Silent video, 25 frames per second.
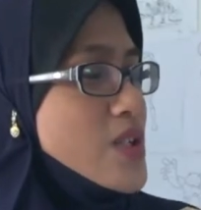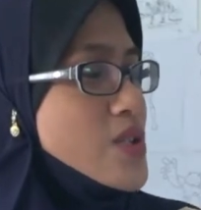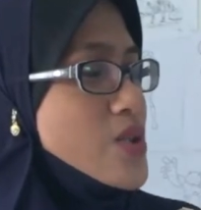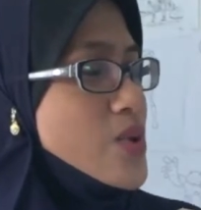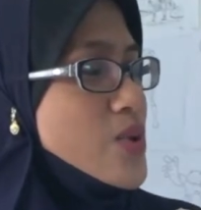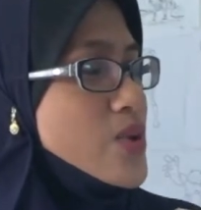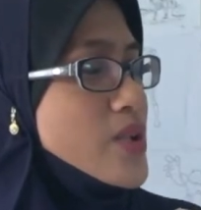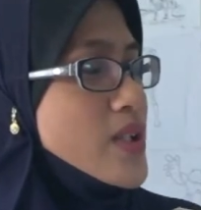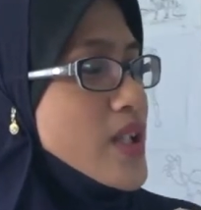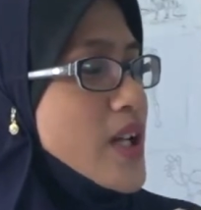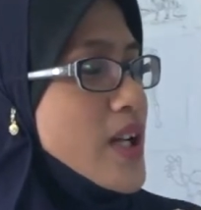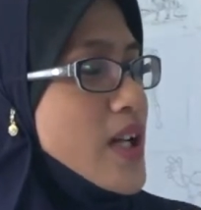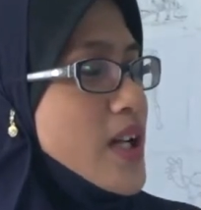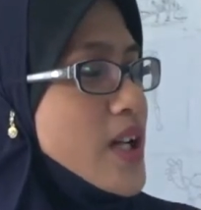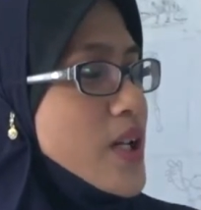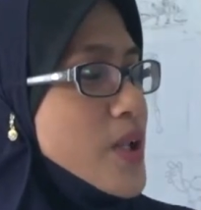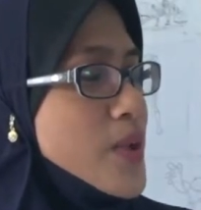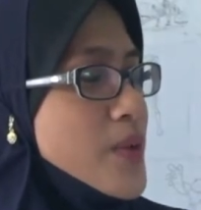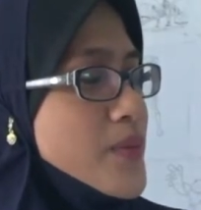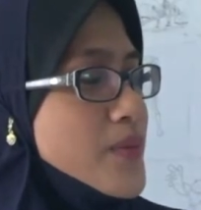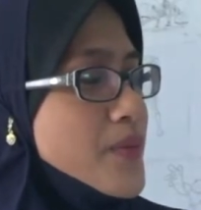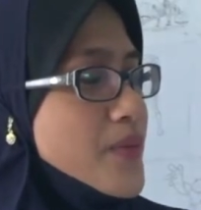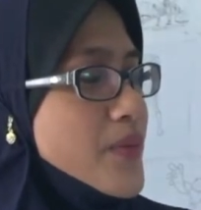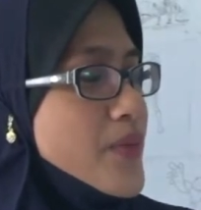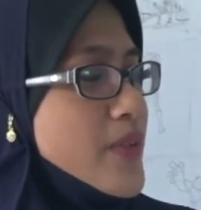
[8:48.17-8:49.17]
So
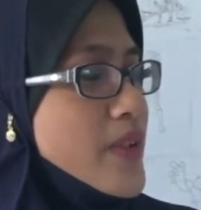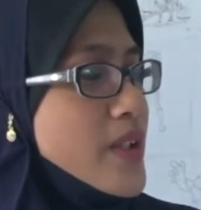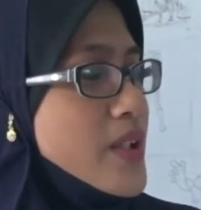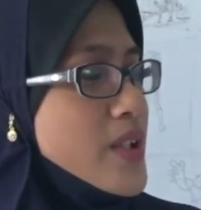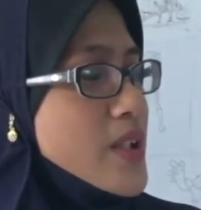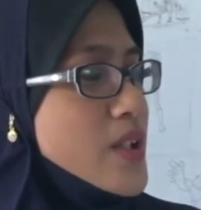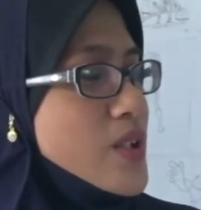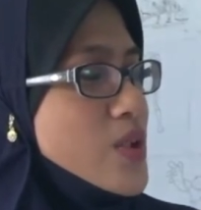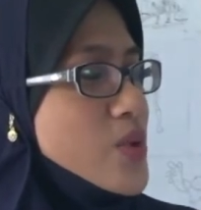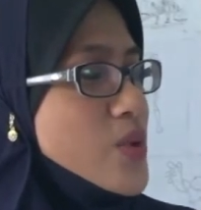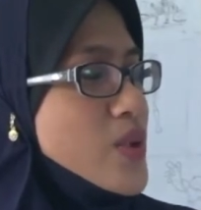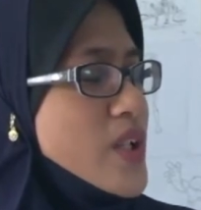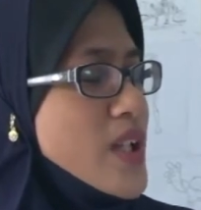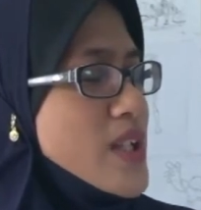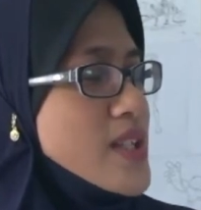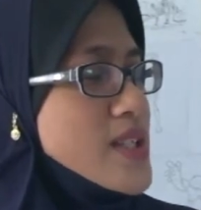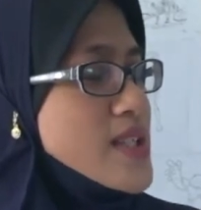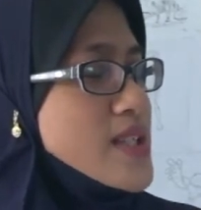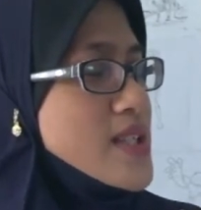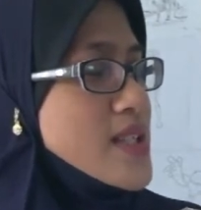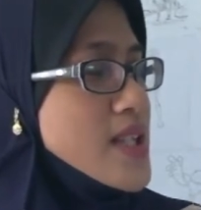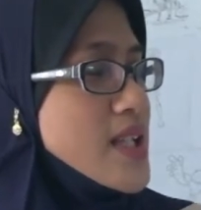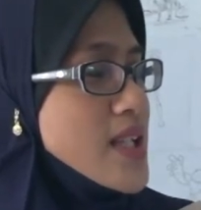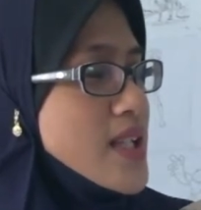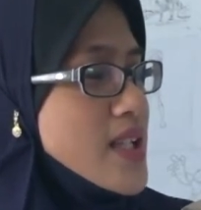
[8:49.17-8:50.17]
now you can
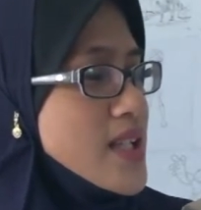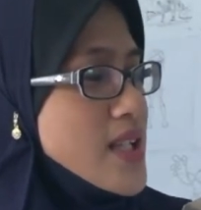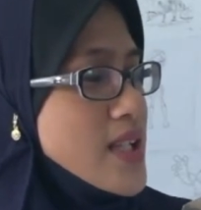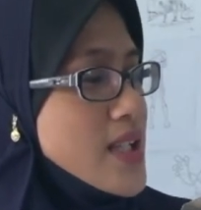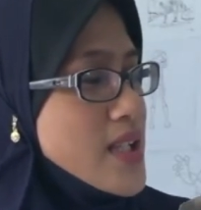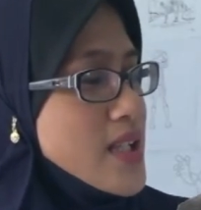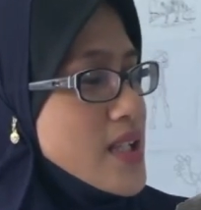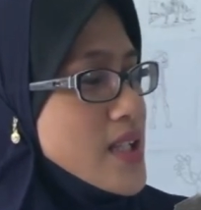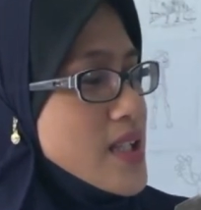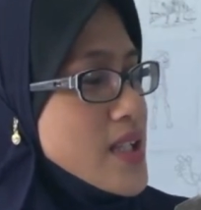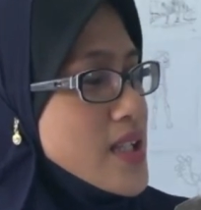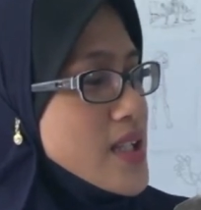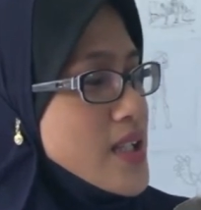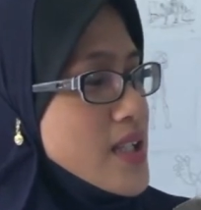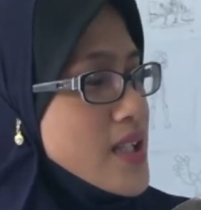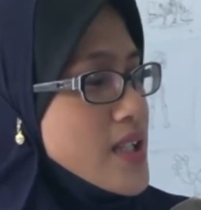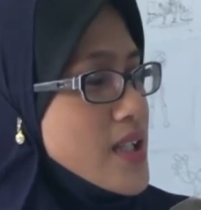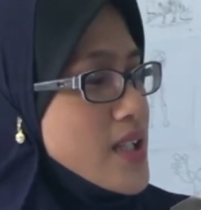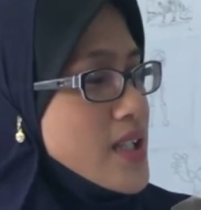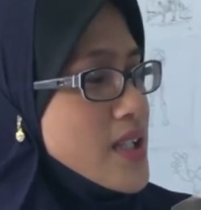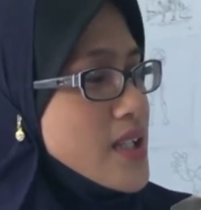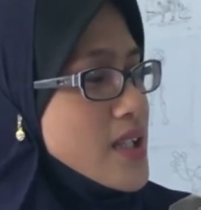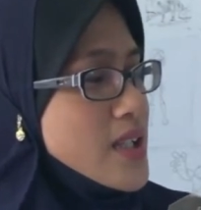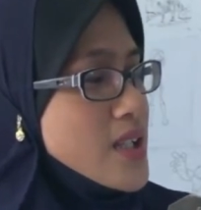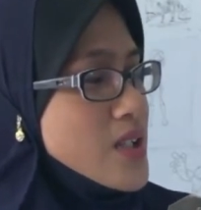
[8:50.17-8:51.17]
see,
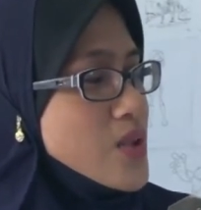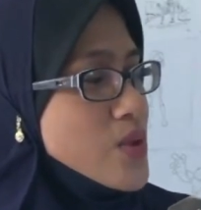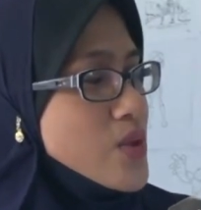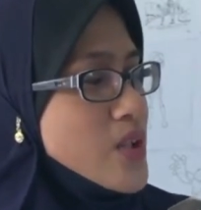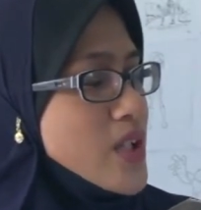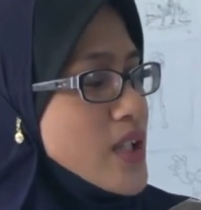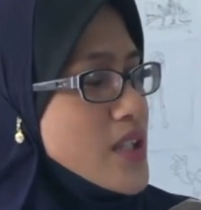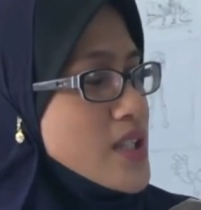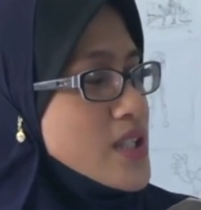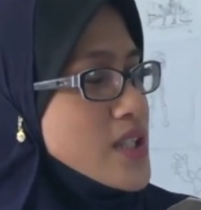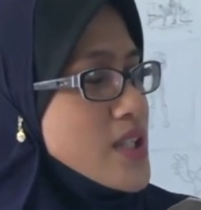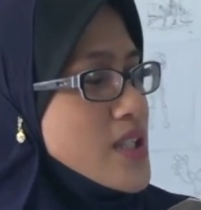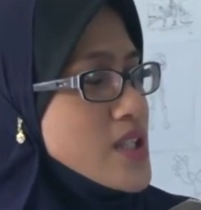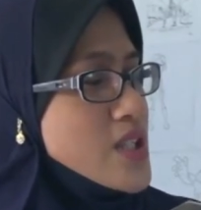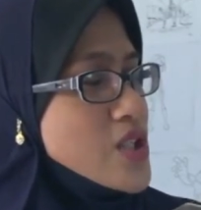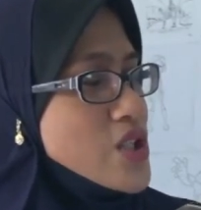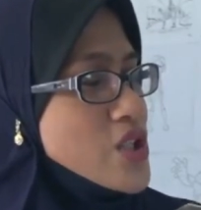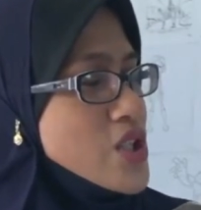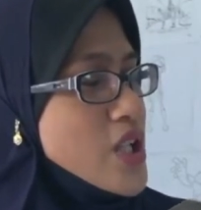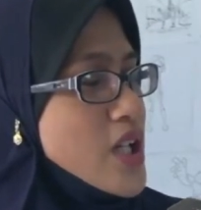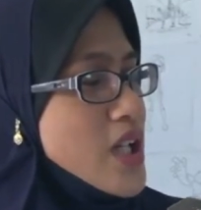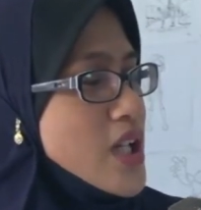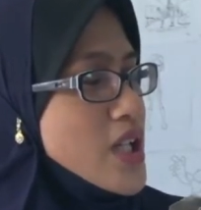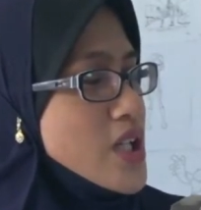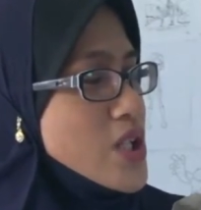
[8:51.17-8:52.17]
you can just
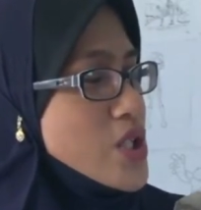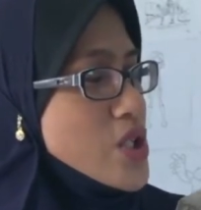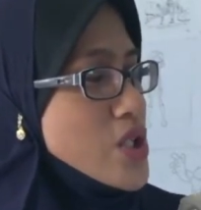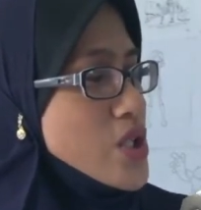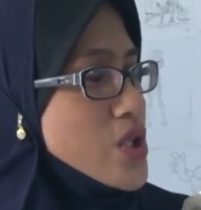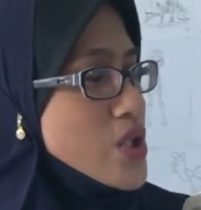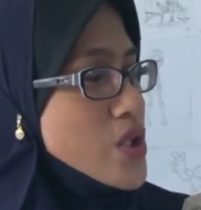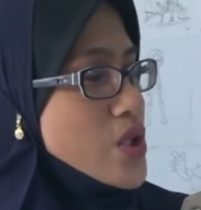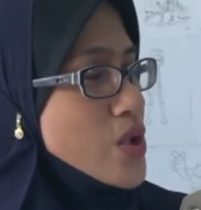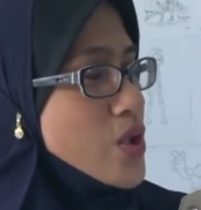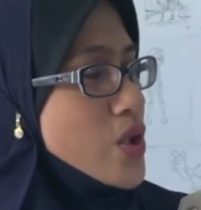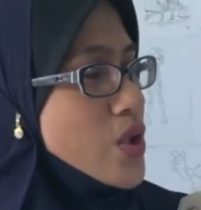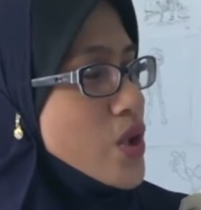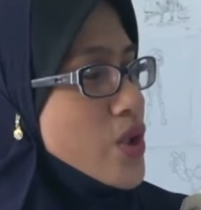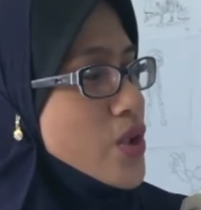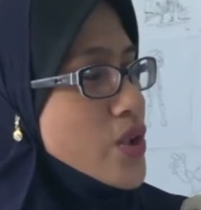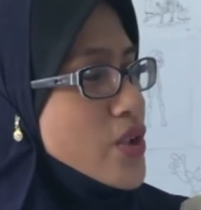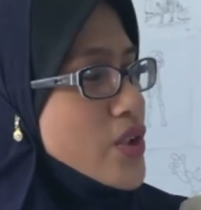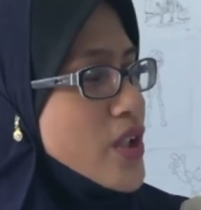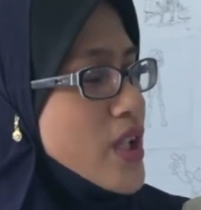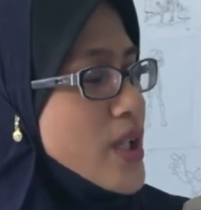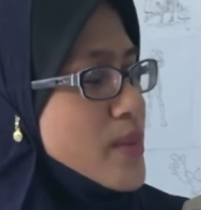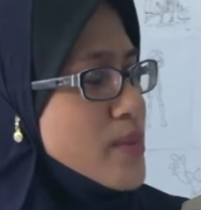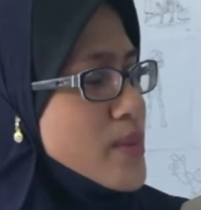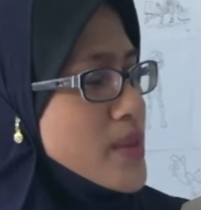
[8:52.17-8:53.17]
change your
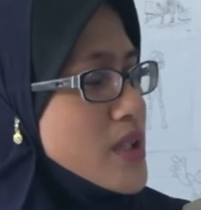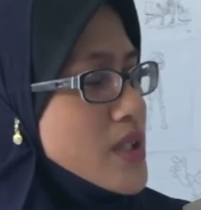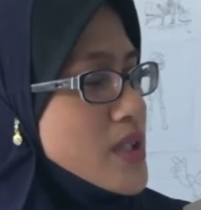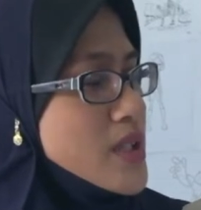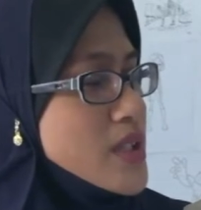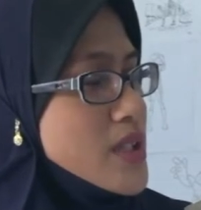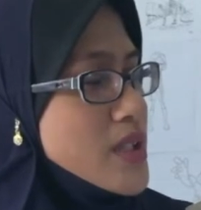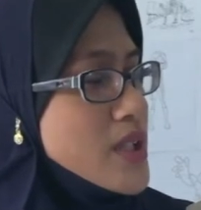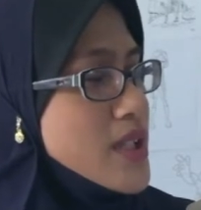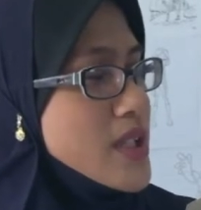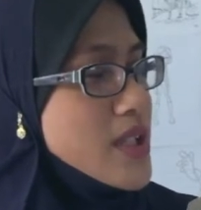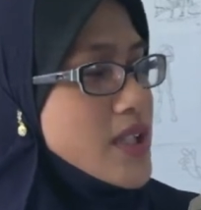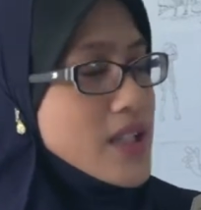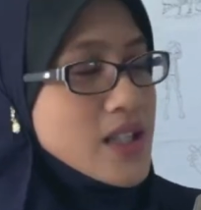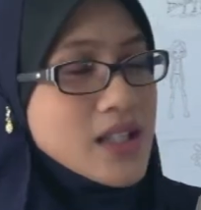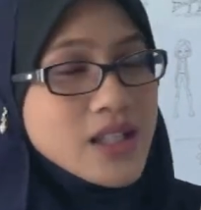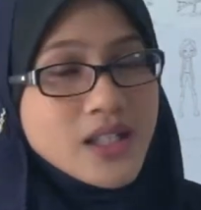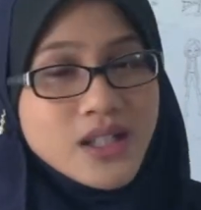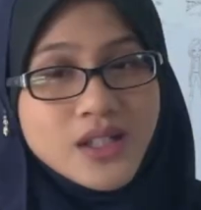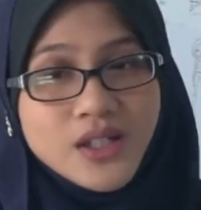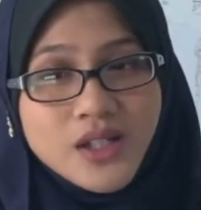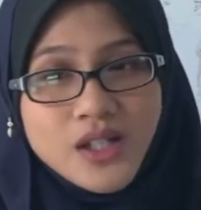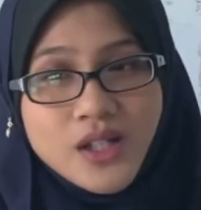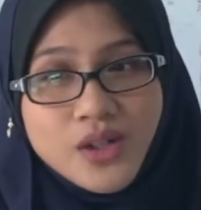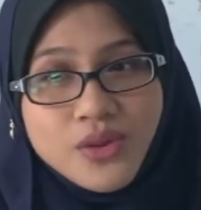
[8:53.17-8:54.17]
grammar here
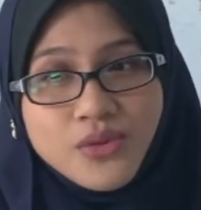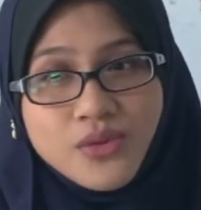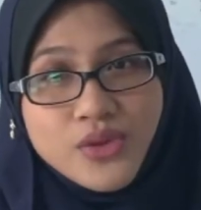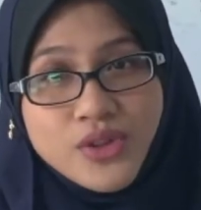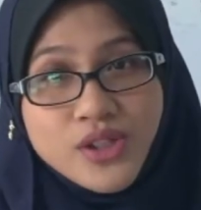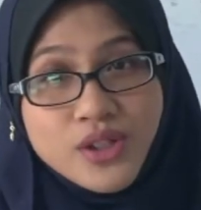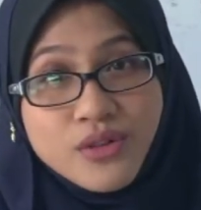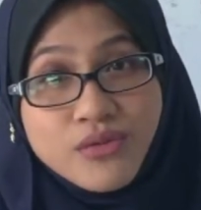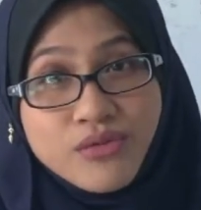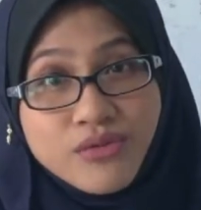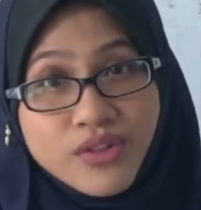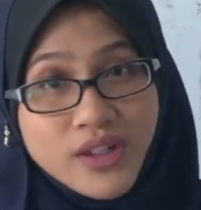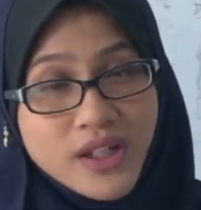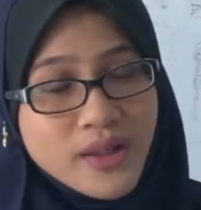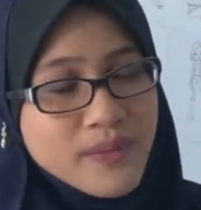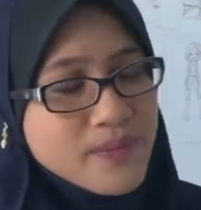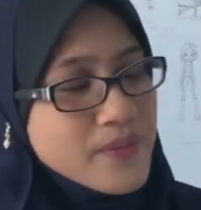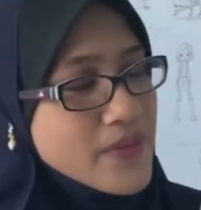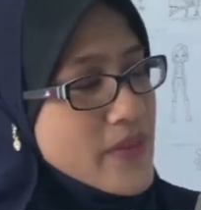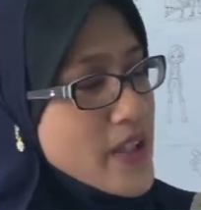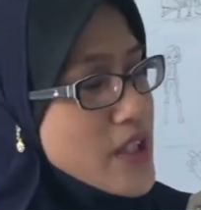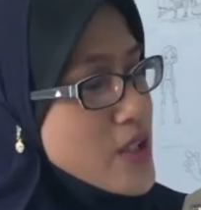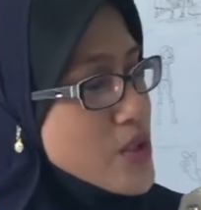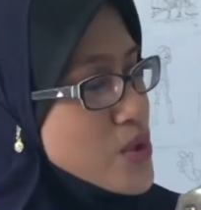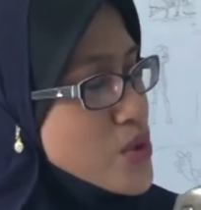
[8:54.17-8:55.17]
for the verb
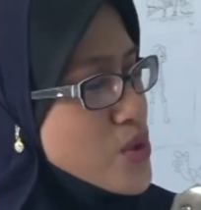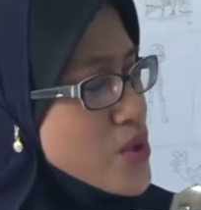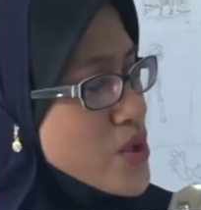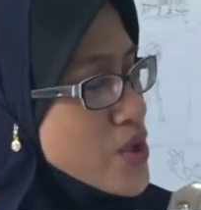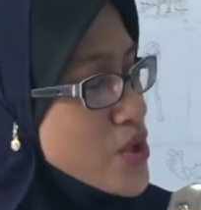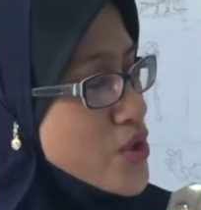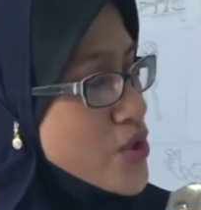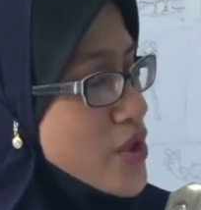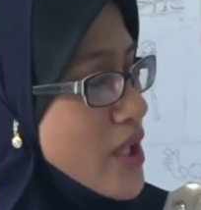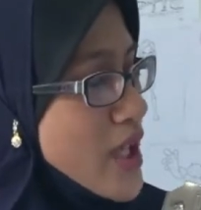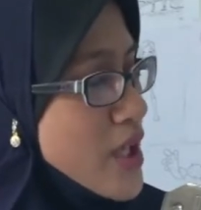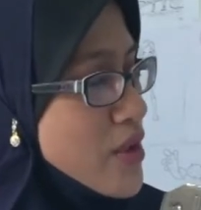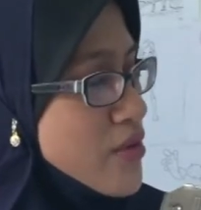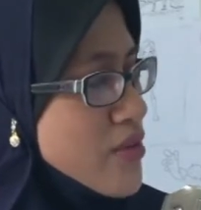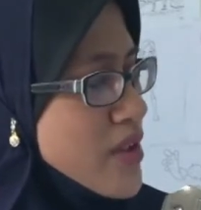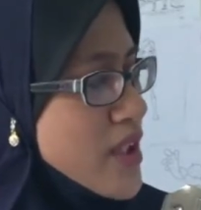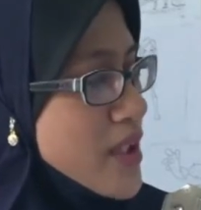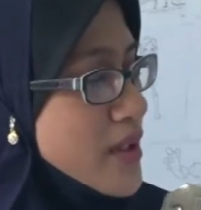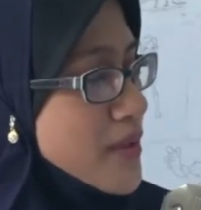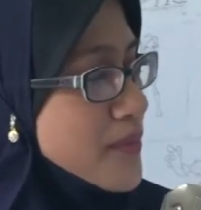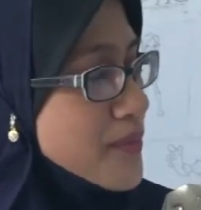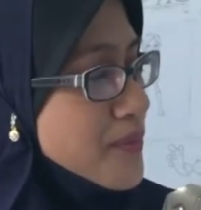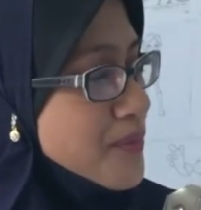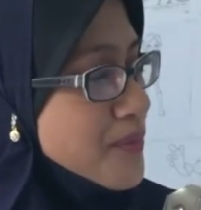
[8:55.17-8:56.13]
into driving.